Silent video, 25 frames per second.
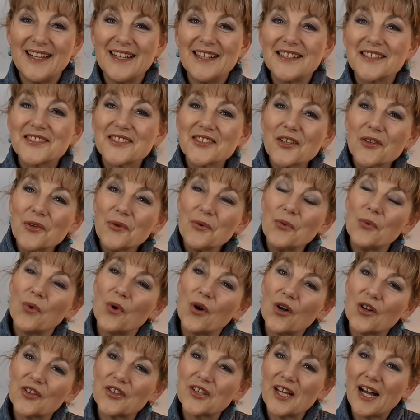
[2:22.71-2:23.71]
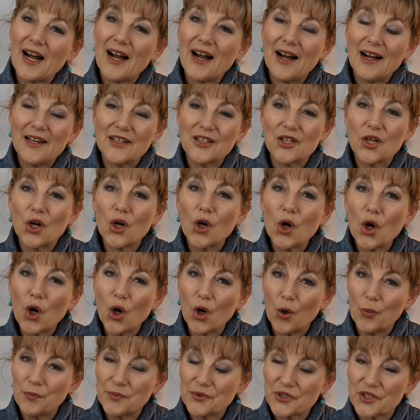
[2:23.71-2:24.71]
So what are your
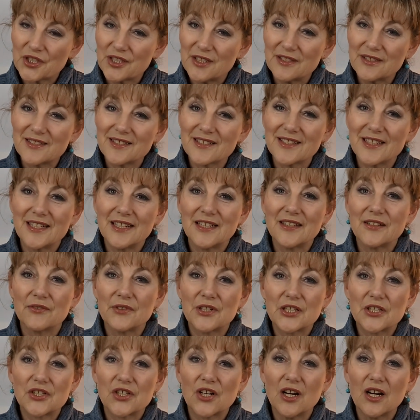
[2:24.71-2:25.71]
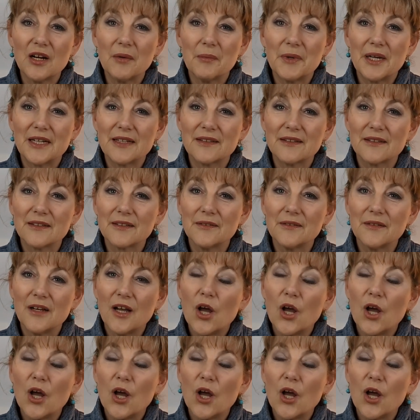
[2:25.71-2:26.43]
options in retirement?